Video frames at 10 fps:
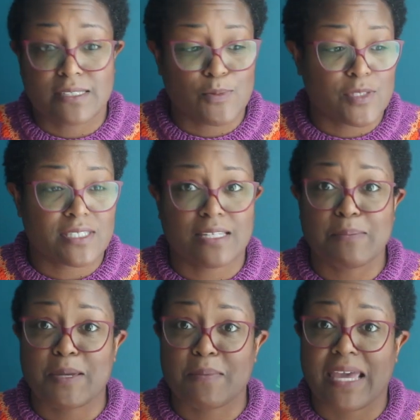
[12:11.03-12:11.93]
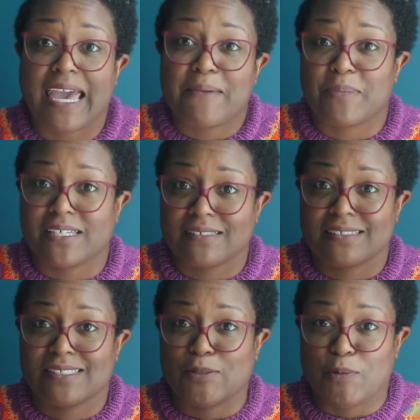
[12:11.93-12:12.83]
It's what's going to make me happy
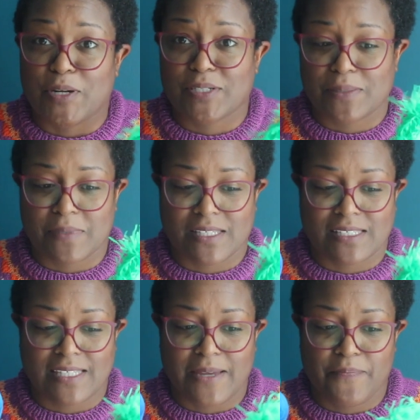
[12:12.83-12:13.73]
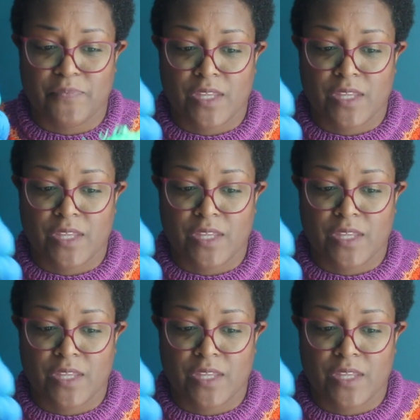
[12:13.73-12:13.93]
to wear something like that.